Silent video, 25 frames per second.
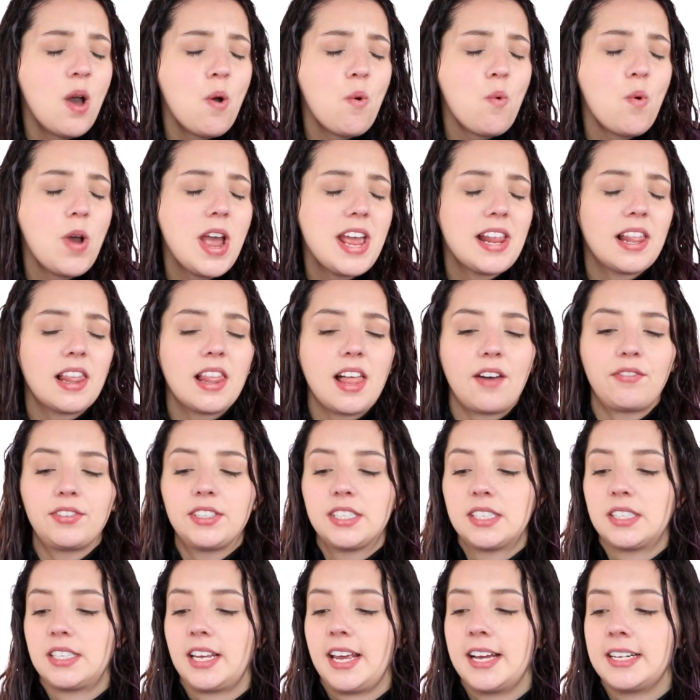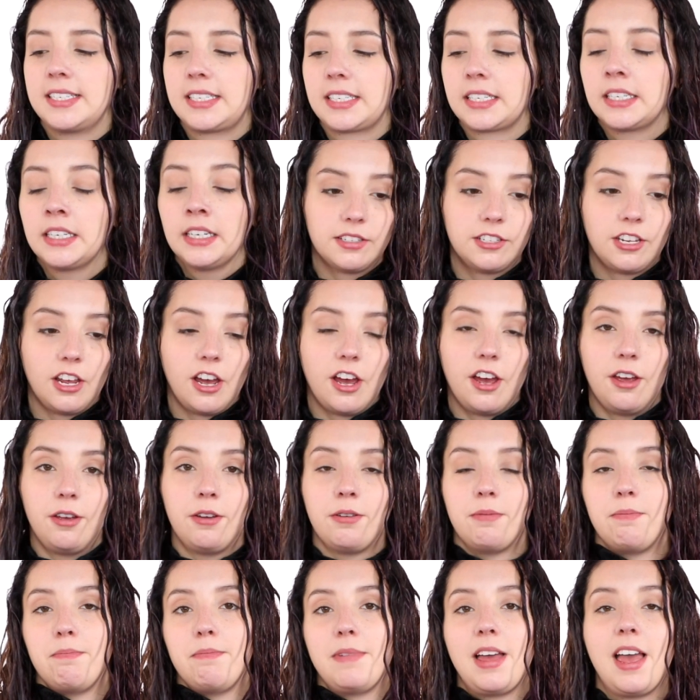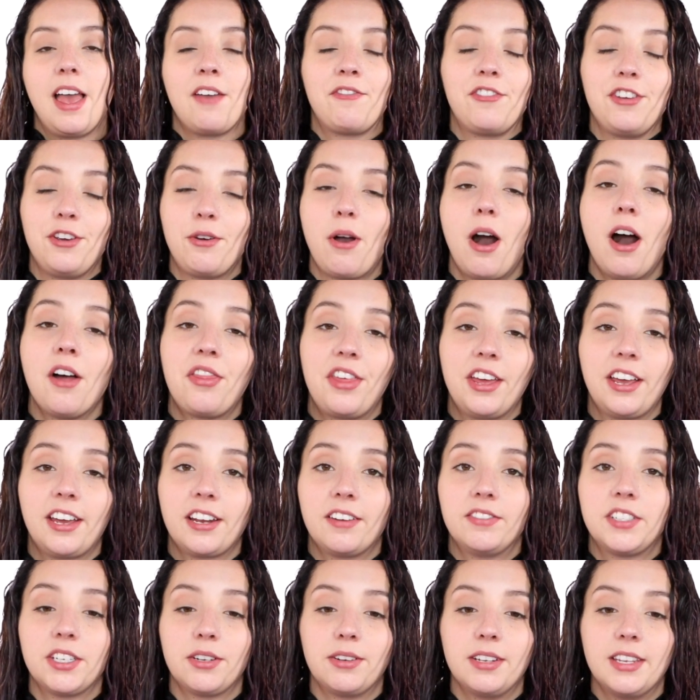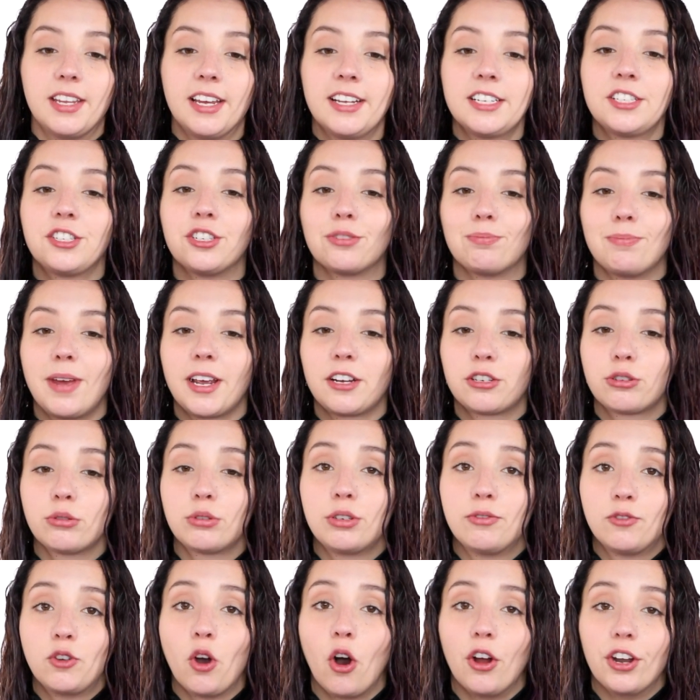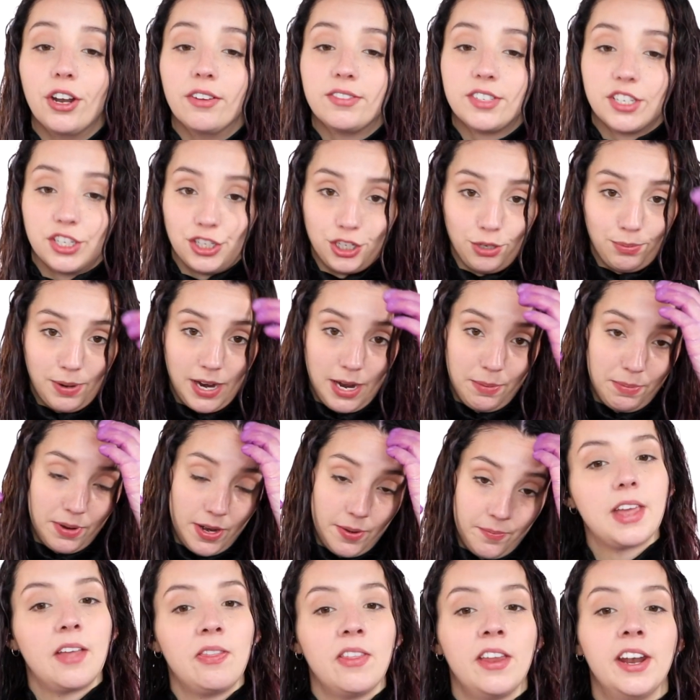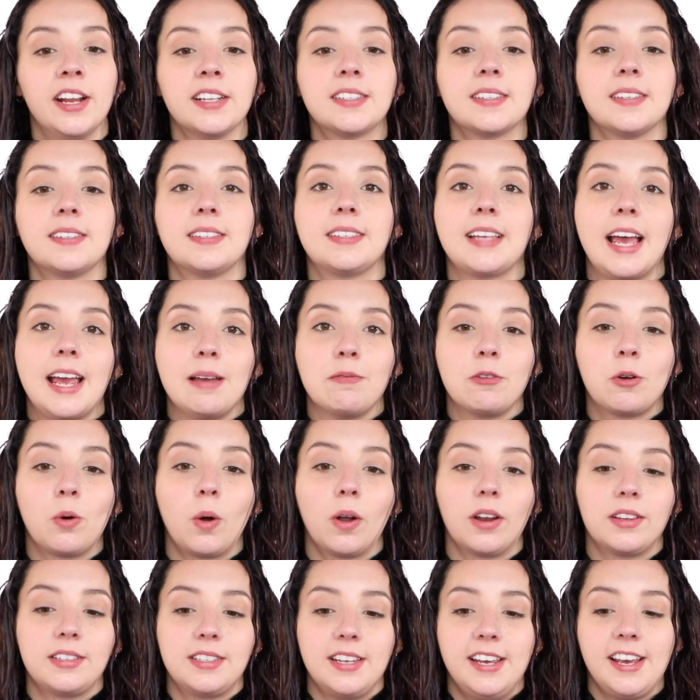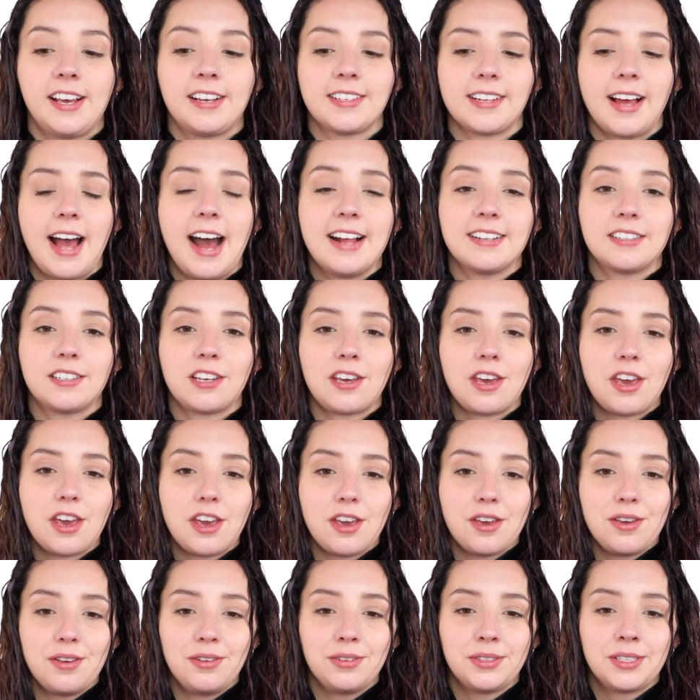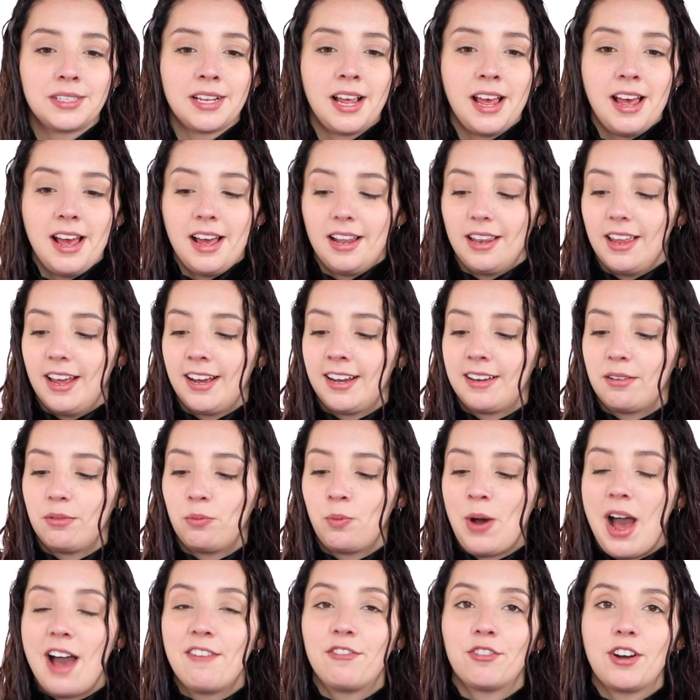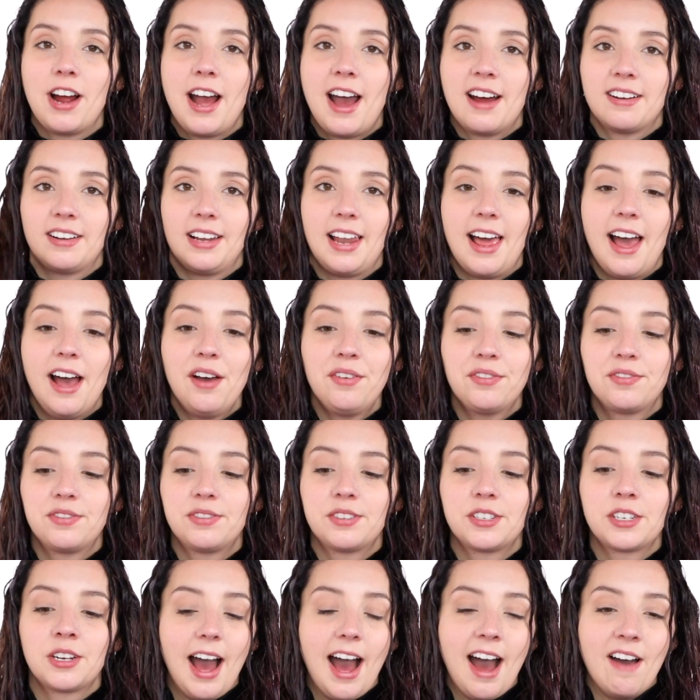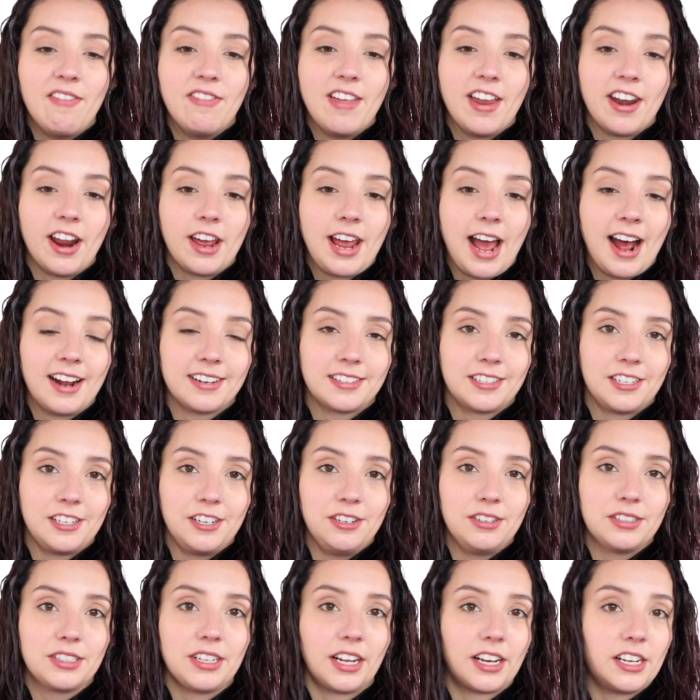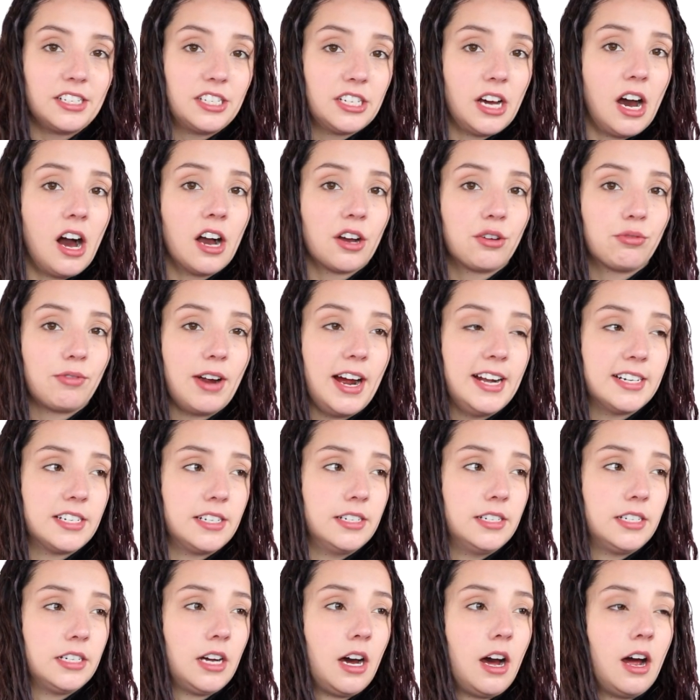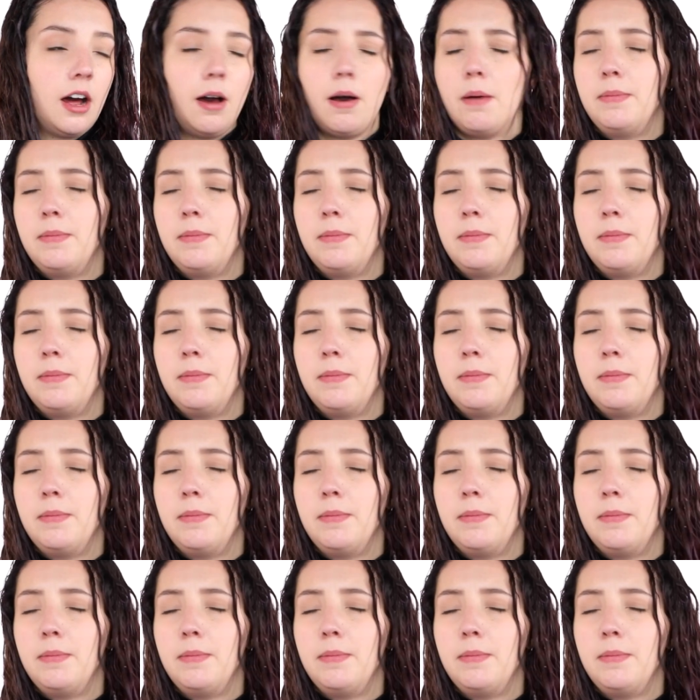We love to see it. So if you are thinking of doing this, just make sure you've got enough tissue paper and that it's the same quality, because I had to use like whatever I had left, and then I had to use like a dark red and a dark